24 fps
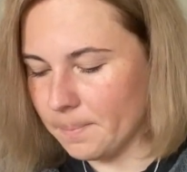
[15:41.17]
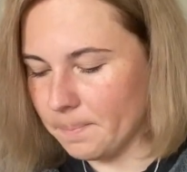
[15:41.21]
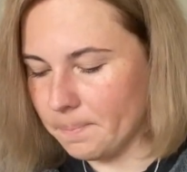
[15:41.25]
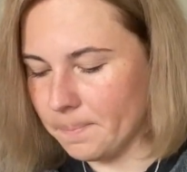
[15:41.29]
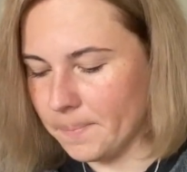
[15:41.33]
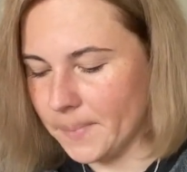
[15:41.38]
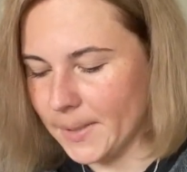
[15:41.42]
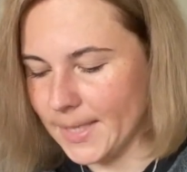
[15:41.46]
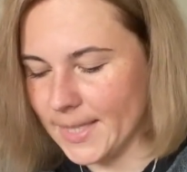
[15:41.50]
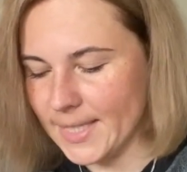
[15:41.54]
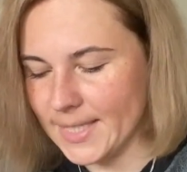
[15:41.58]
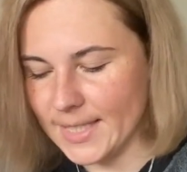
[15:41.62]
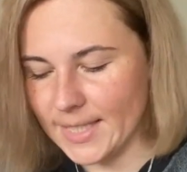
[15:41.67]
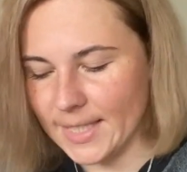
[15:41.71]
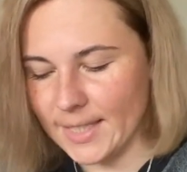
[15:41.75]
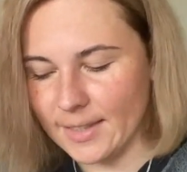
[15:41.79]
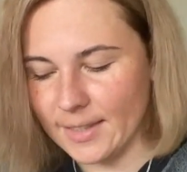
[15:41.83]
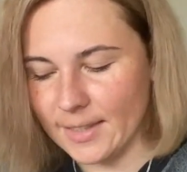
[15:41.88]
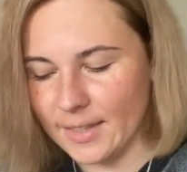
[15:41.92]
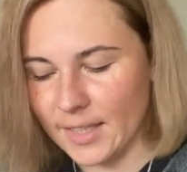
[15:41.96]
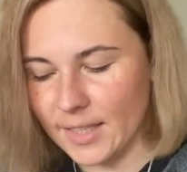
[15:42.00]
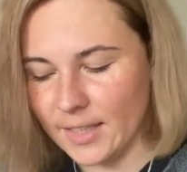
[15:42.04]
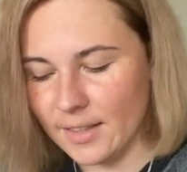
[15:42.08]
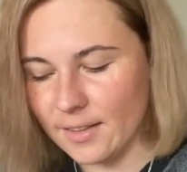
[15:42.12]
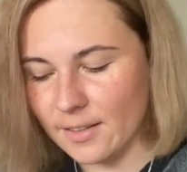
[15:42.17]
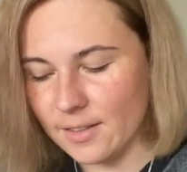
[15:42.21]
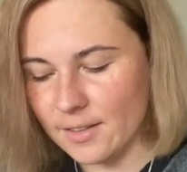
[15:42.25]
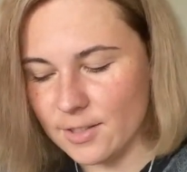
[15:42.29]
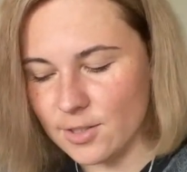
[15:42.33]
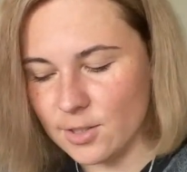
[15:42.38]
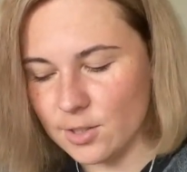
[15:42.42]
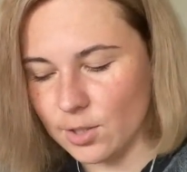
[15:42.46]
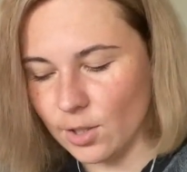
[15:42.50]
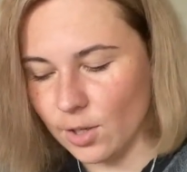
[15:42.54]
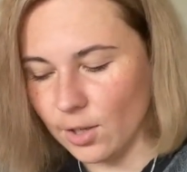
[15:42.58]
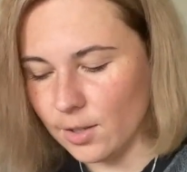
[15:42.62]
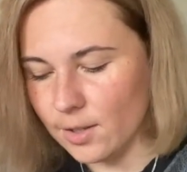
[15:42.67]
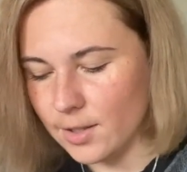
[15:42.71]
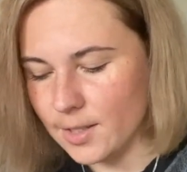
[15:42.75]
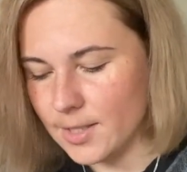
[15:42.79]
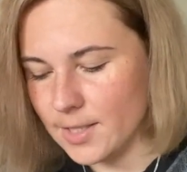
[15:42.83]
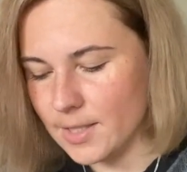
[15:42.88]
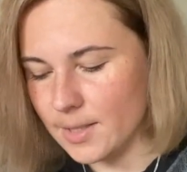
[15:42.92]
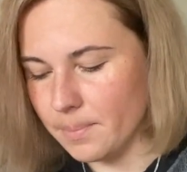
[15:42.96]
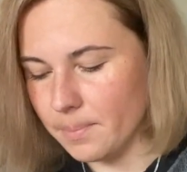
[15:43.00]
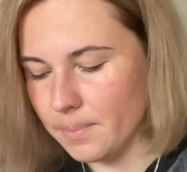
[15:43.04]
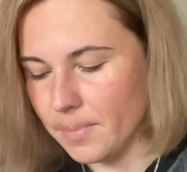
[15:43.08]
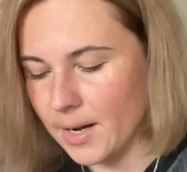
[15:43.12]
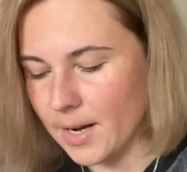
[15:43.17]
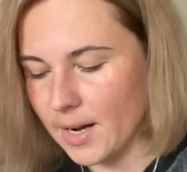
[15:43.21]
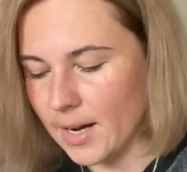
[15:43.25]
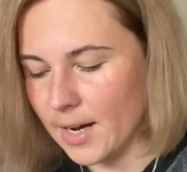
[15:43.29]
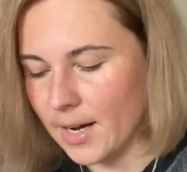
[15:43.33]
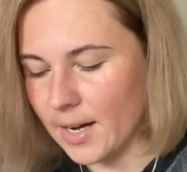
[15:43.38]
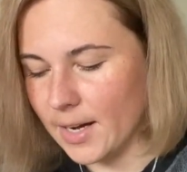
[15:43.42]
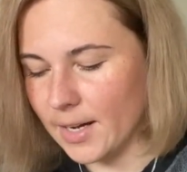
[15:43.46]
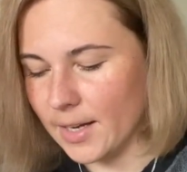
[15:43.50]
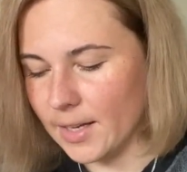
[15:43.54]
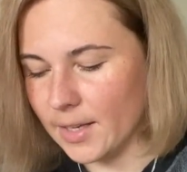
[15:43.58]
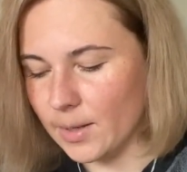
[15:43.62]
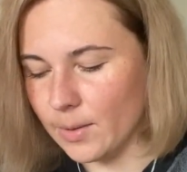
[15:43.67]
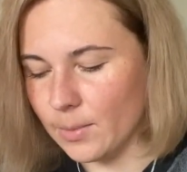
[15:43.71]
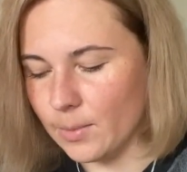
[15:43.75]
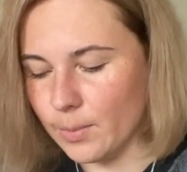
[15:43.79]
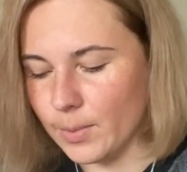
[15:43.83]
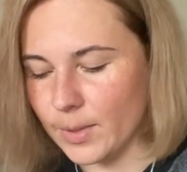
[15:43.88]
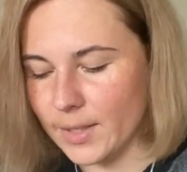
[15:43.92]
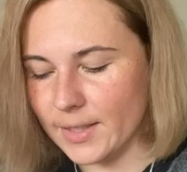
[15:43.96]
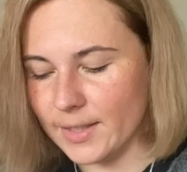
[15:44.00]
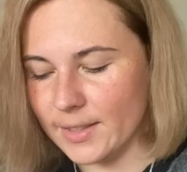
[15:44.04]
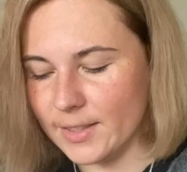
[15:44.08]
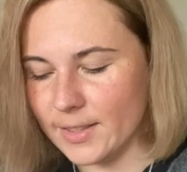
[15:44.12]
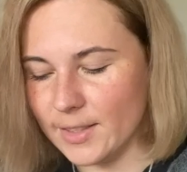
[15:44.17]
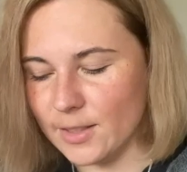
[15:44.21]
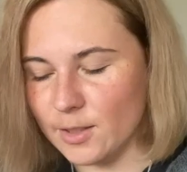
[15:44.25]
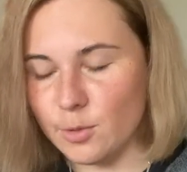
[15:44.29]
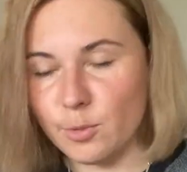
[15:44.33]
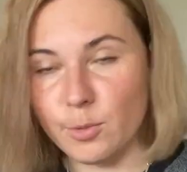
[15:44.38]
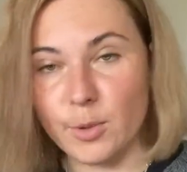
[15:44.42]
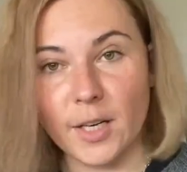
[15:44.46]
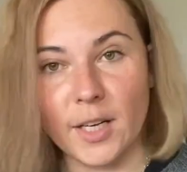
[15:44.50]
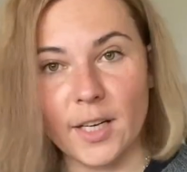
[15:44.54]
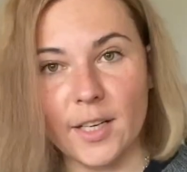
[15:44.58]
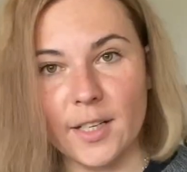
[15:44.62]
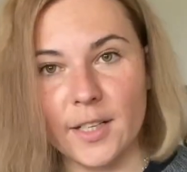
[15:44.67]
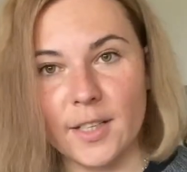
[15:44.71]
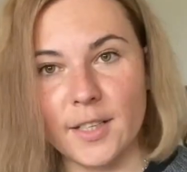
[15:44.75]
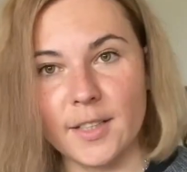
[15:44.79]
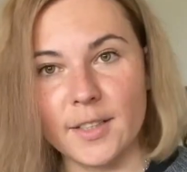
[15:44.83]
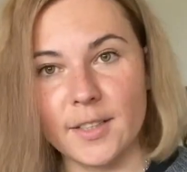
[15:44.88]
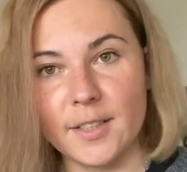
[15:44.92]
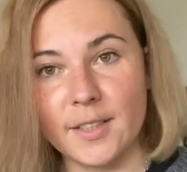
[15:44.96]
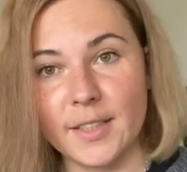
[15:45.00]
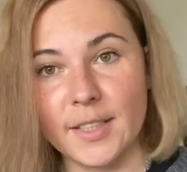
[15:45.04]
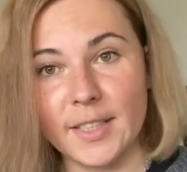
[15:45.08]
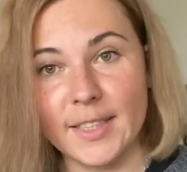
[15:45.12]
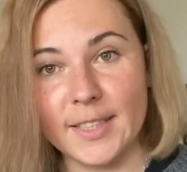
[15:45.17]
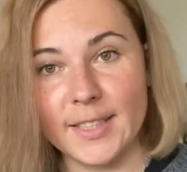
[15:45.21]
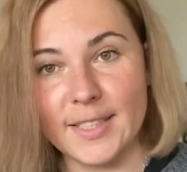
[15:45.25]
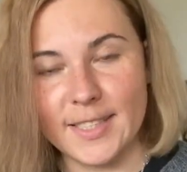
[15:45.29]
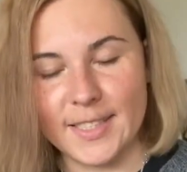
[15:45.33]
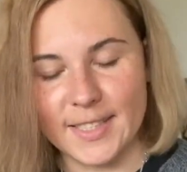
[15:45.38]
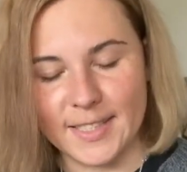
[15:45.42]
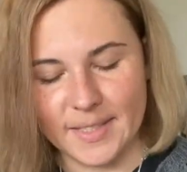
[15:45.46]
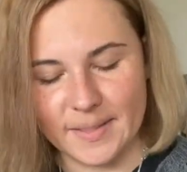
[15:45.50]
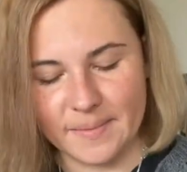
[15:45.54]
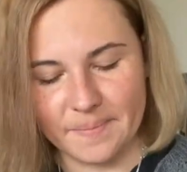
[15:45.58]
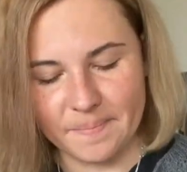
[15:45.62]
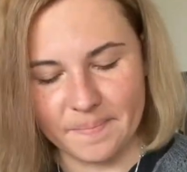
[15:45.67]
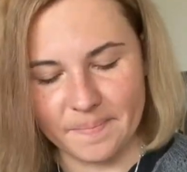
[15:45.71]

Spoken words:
pins and needles socks by Winter Wear Knits.